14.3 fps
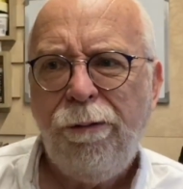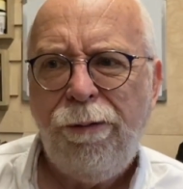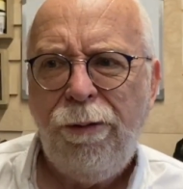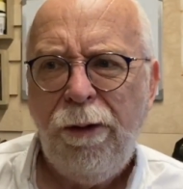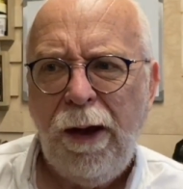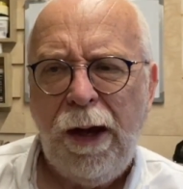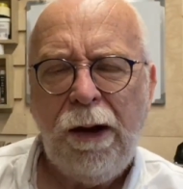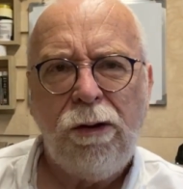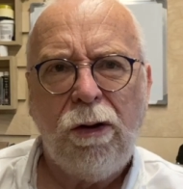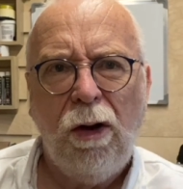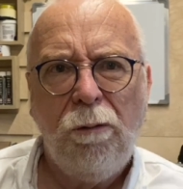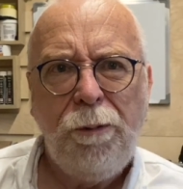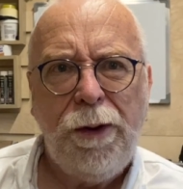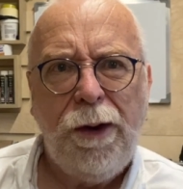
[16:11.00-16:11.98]
Things
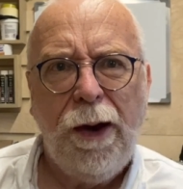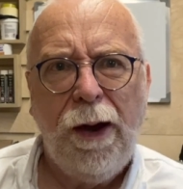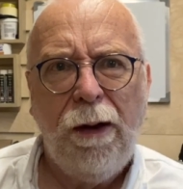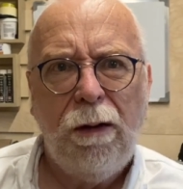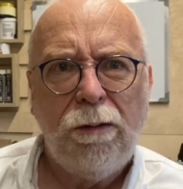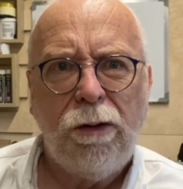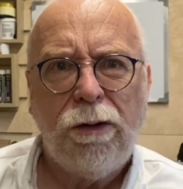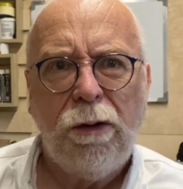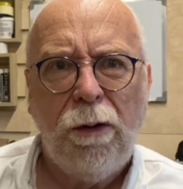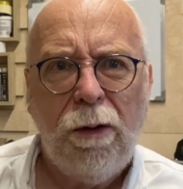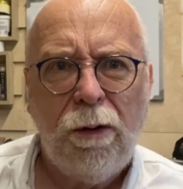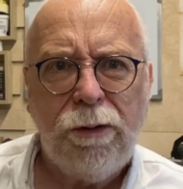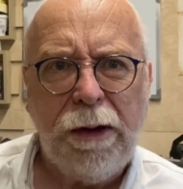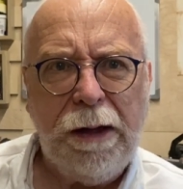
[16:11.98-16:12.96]
got me down, so I
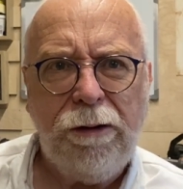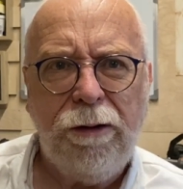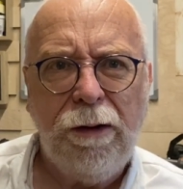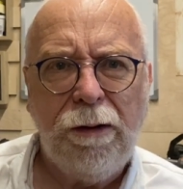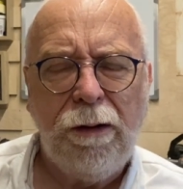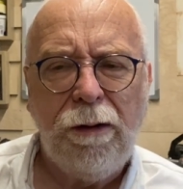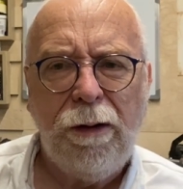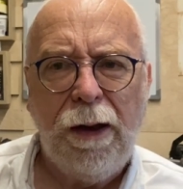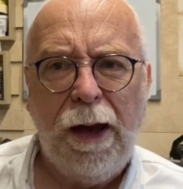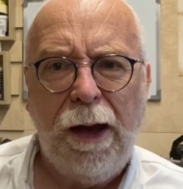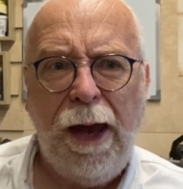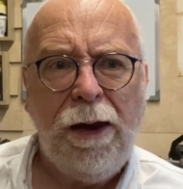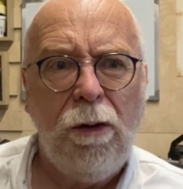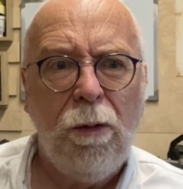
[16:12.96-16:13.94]
was eating and that.
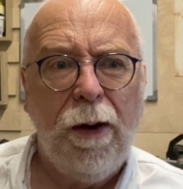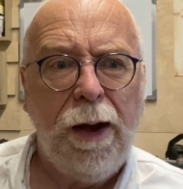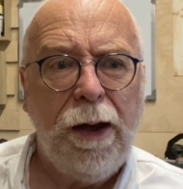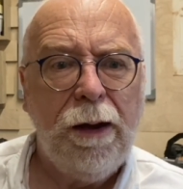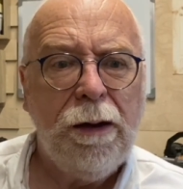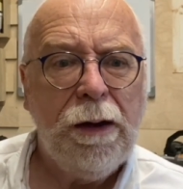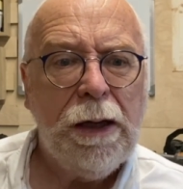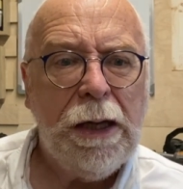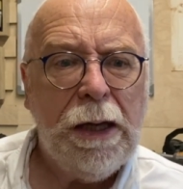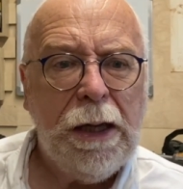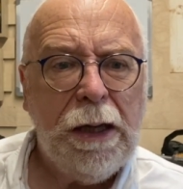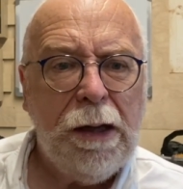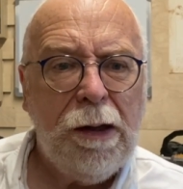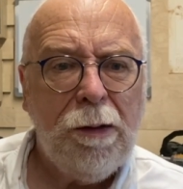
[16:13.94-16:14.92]
Anyway,
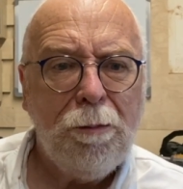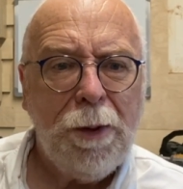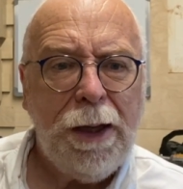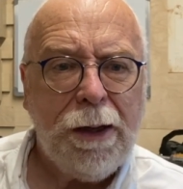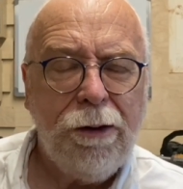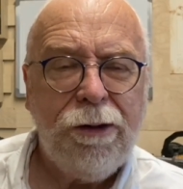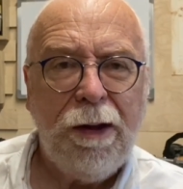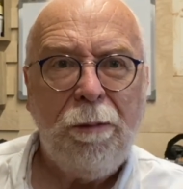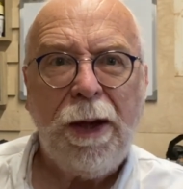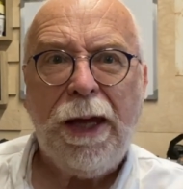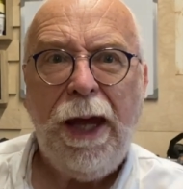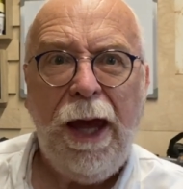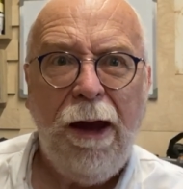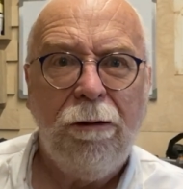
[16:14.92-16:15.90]
because I'm a
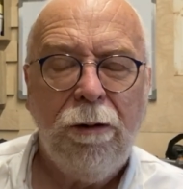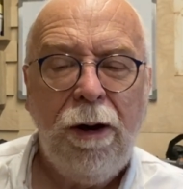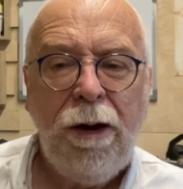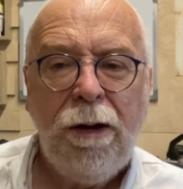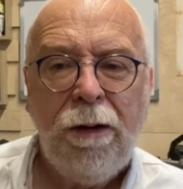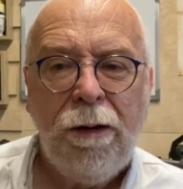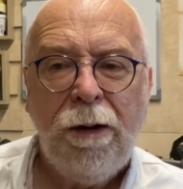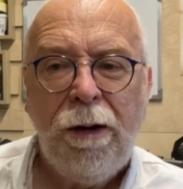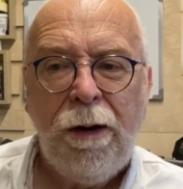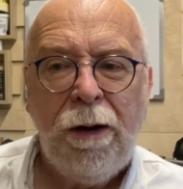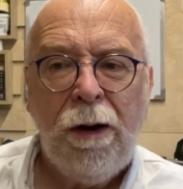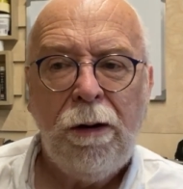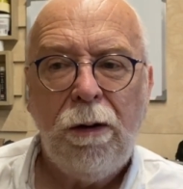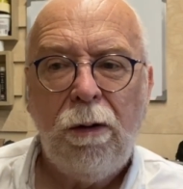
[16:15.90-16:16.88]
carer,
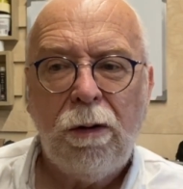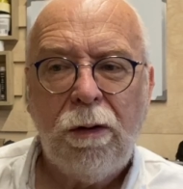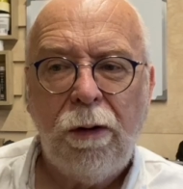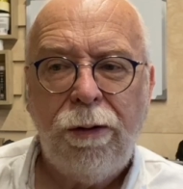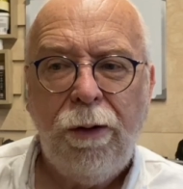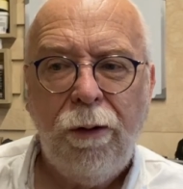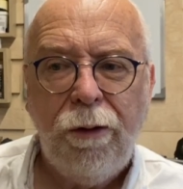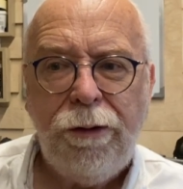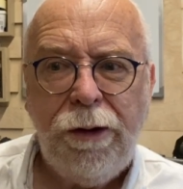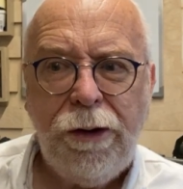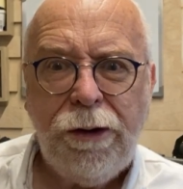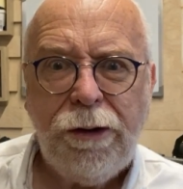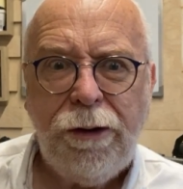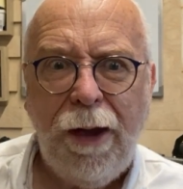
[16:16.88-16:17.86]
local authorities
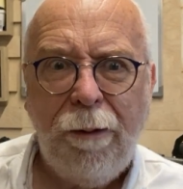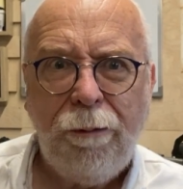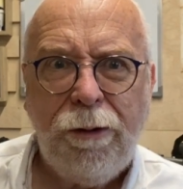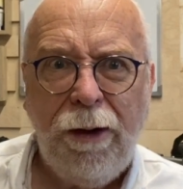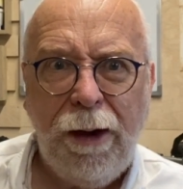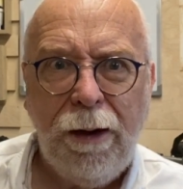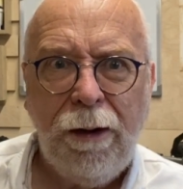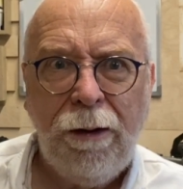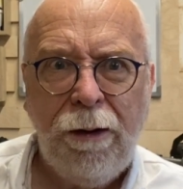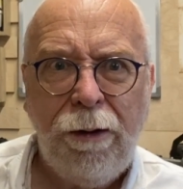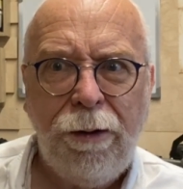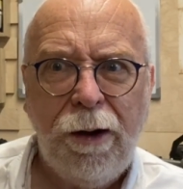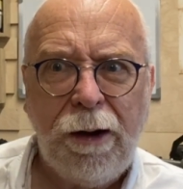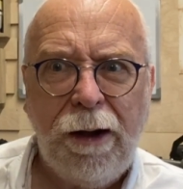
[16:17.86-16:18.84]
stepped in.
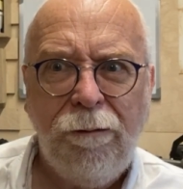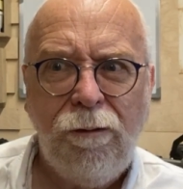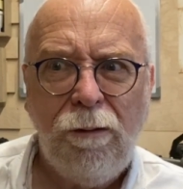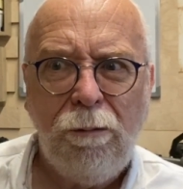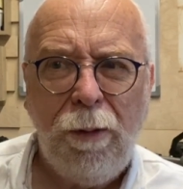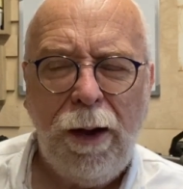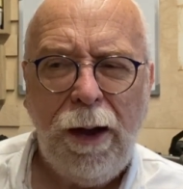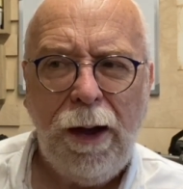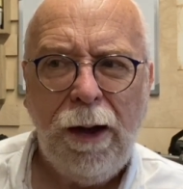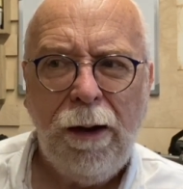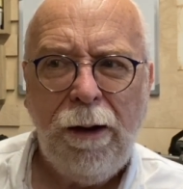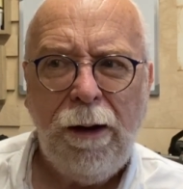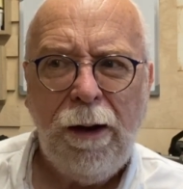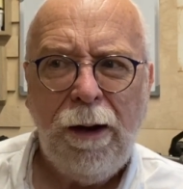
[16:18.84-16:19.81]
They're giving me
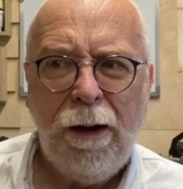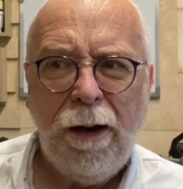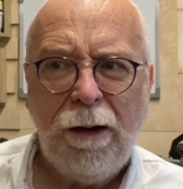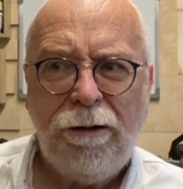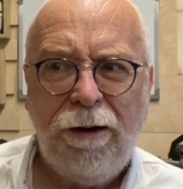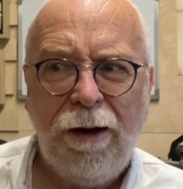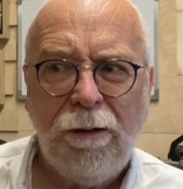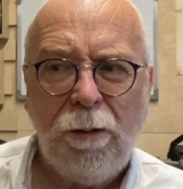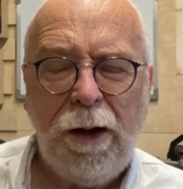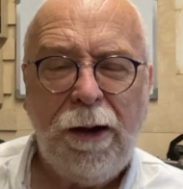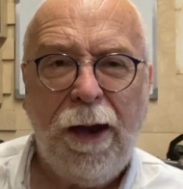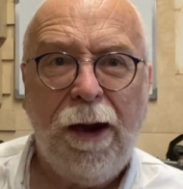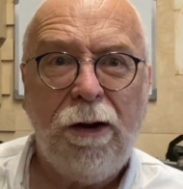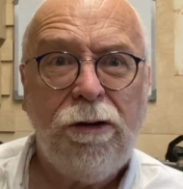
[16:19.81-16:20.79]
a
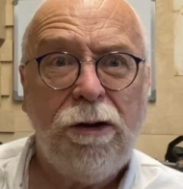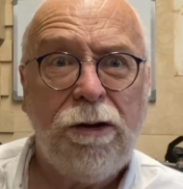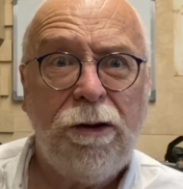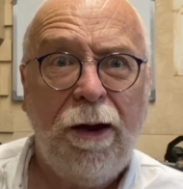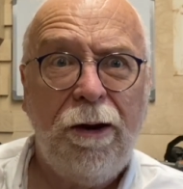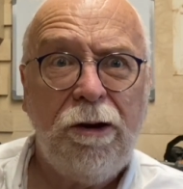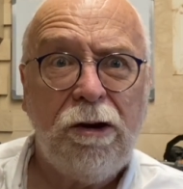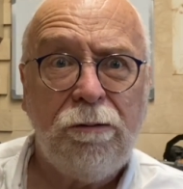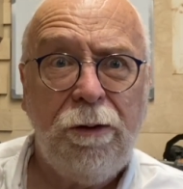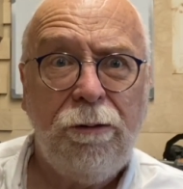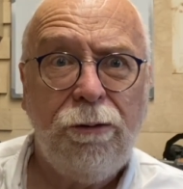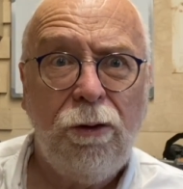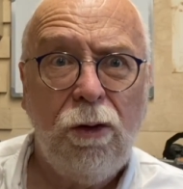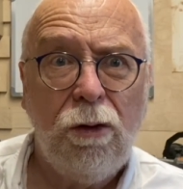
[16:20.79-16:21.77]
10-week exercise
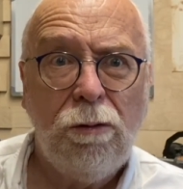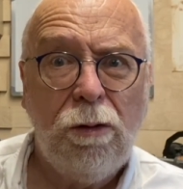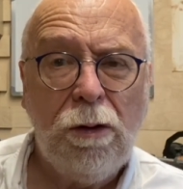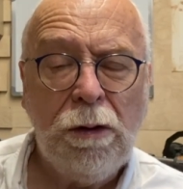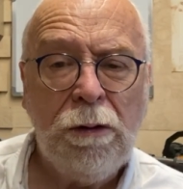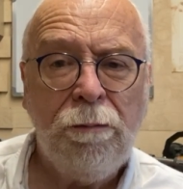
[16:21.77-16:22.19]
referral,